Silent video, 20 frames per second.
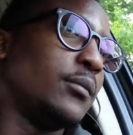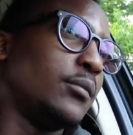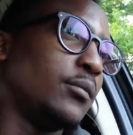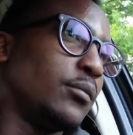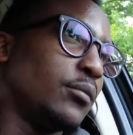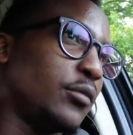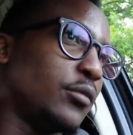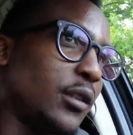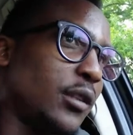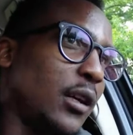
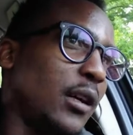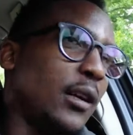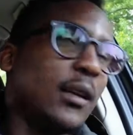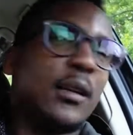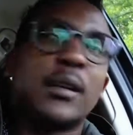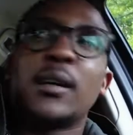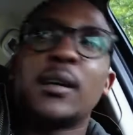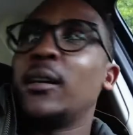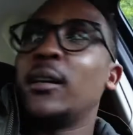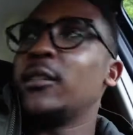selling
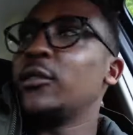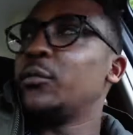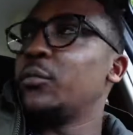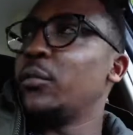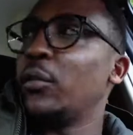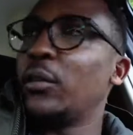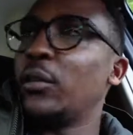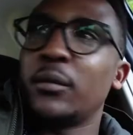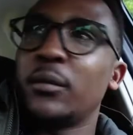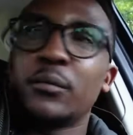cars
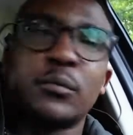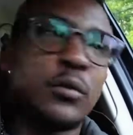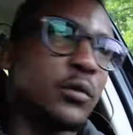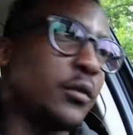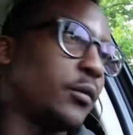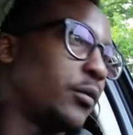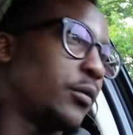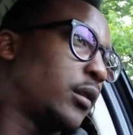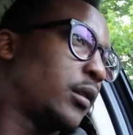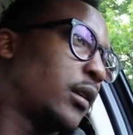building
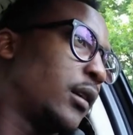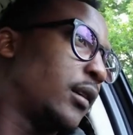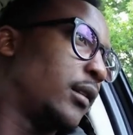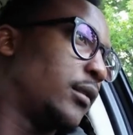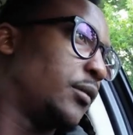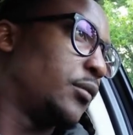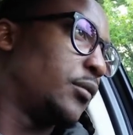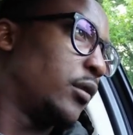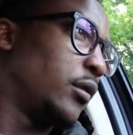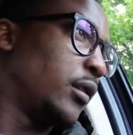beautiful cars
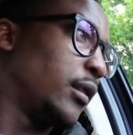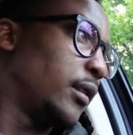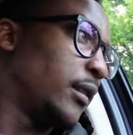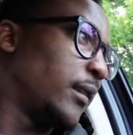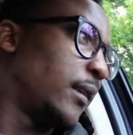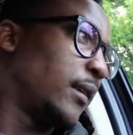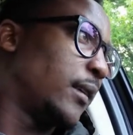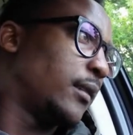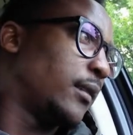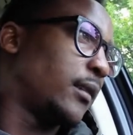building
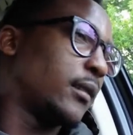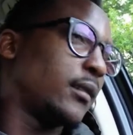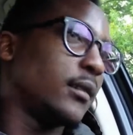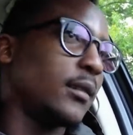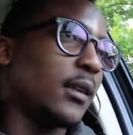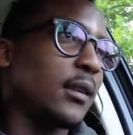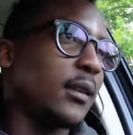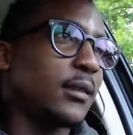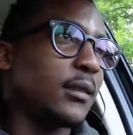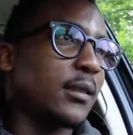like
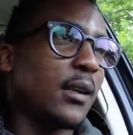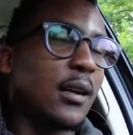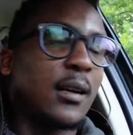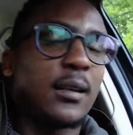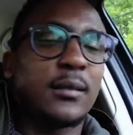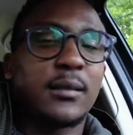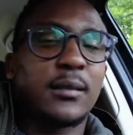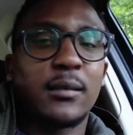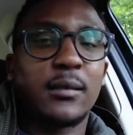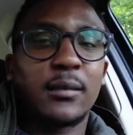nice cars
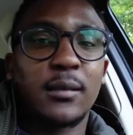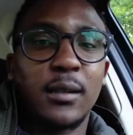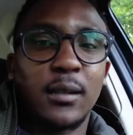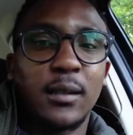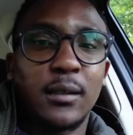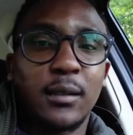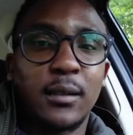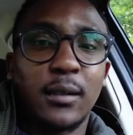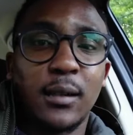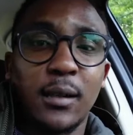and
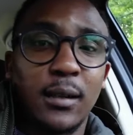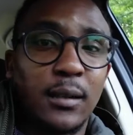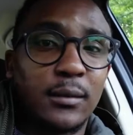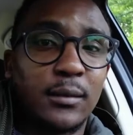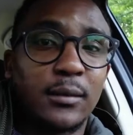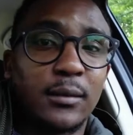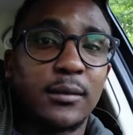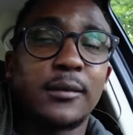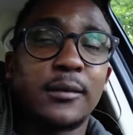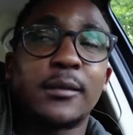selling cars
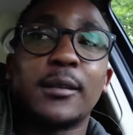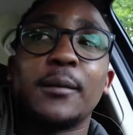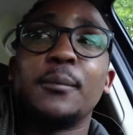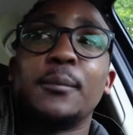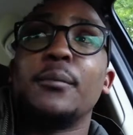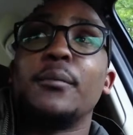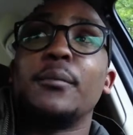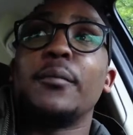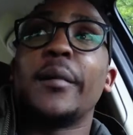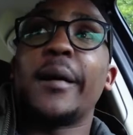is the
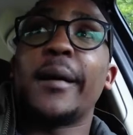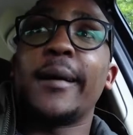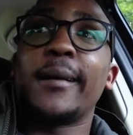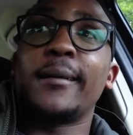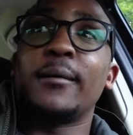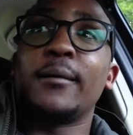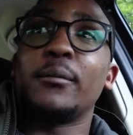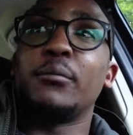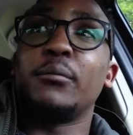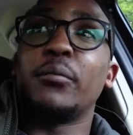
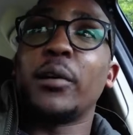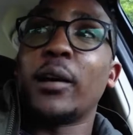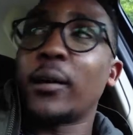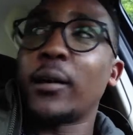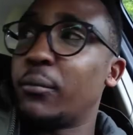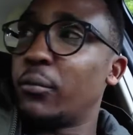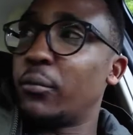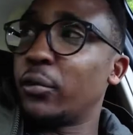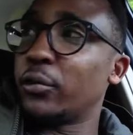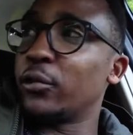main
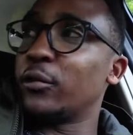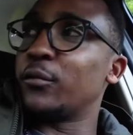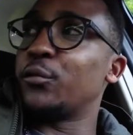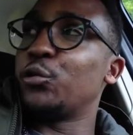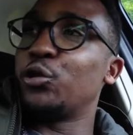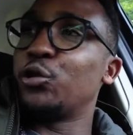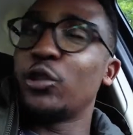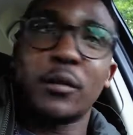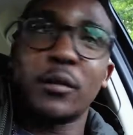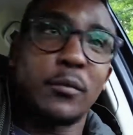backbone of
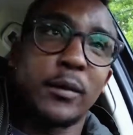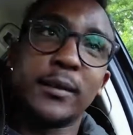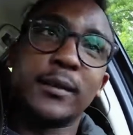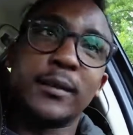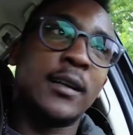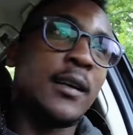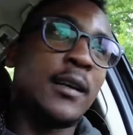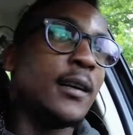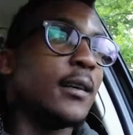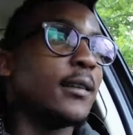germany
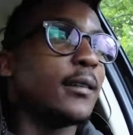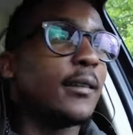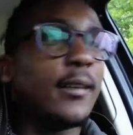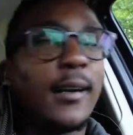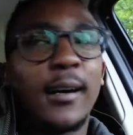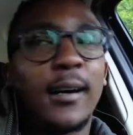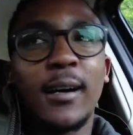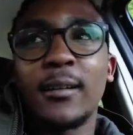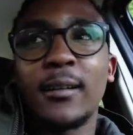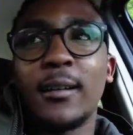there
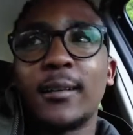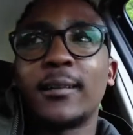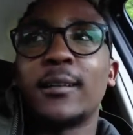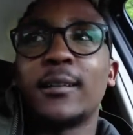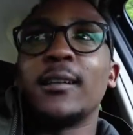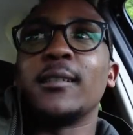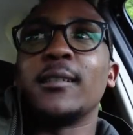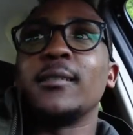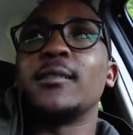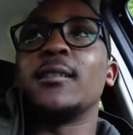are other
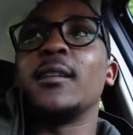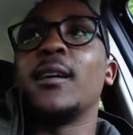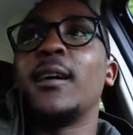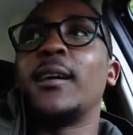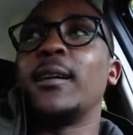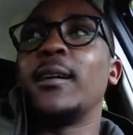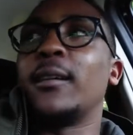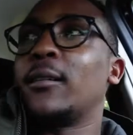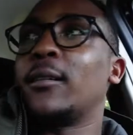things like